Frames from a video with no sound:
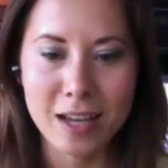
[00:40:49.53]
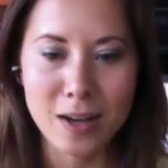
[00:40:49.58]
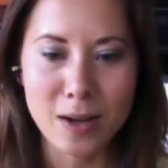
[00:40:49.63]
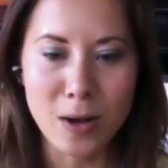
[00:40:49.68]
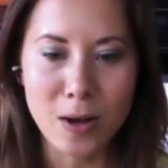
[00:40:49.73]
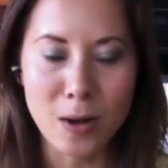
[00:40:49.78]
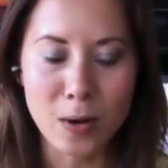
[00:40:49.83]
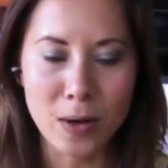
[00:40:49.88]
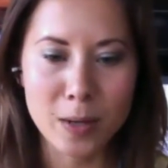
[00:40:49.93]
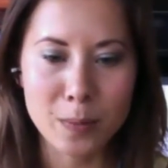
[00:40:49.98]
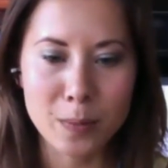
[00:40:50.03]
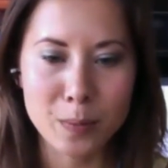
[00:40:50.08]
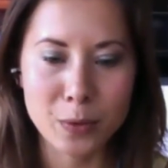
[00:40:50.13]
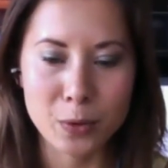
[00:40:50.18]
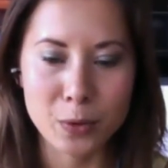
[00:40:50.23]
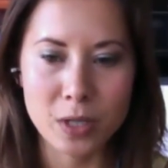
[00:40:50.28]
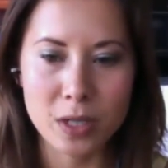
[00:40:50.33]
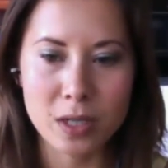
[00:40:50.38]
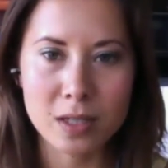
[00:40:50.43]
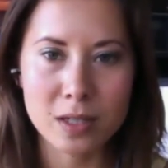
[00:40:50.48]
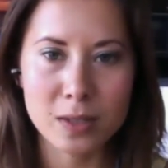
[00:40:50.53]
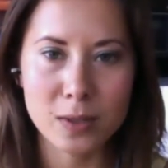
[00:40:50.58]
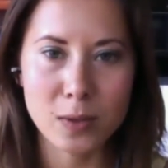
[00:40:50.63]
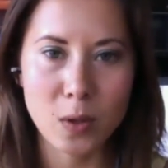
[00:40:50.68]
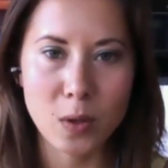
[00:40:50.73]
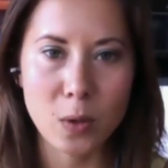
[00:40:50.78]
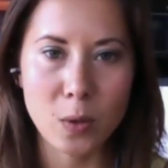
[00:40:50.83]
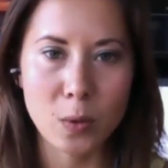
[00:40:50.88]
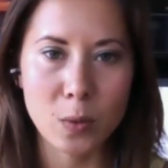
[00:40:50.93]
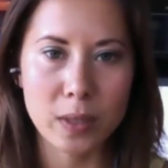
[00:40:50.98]
Okay, Pooja,
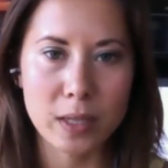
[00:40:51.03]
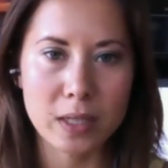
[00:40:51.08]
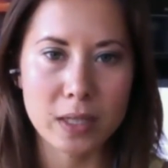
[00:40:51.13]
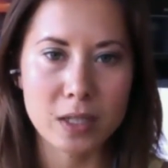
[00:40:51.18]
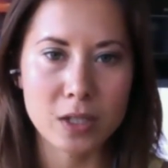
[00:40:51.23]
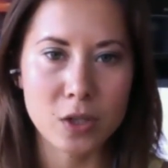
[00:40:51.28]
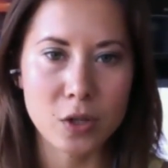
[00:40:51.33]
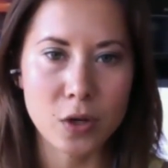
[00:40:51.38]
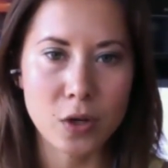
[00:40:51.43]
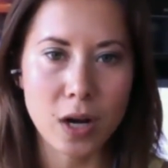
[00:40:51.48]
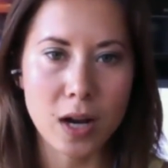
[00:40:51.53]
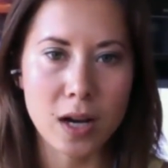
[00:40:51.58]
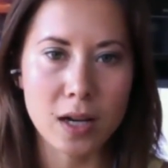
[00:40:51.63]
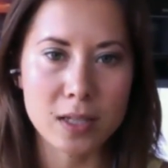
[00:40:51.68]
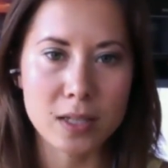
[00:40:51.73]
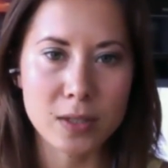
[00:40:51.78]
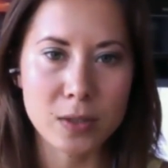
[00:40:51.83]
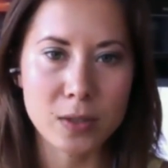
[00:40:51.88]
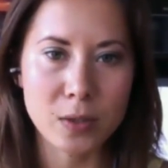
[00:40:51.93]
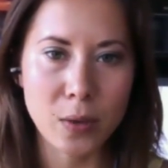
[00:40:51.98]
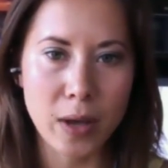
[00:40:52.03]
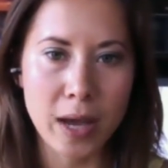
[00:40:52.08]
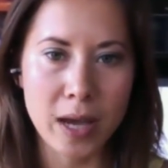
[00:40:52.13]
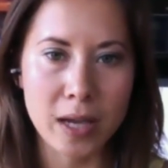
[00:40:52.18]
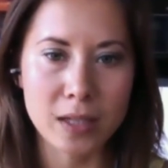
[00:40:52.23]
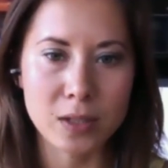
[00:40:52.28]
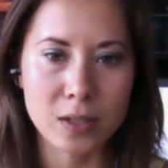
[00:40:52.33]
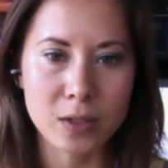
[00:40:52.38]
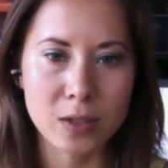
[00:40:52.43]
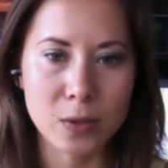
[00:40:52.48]
so we're going to try to
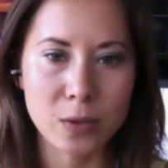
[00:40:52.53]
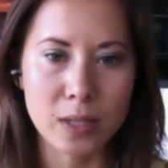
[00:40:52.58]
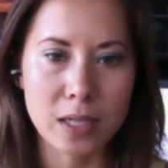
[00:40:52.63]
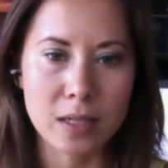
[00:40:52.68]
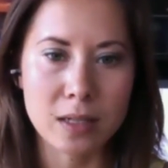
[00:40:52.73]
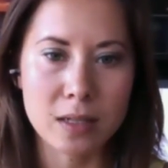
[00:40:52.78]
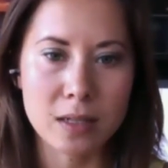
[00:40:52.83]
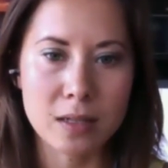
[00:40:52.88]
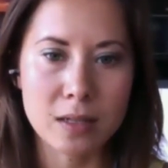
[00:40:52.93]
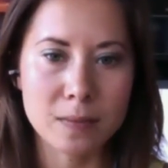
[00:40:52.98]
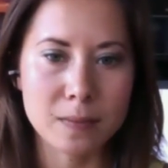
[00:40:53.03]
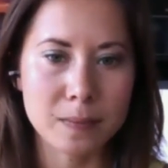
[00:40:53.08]
add you in.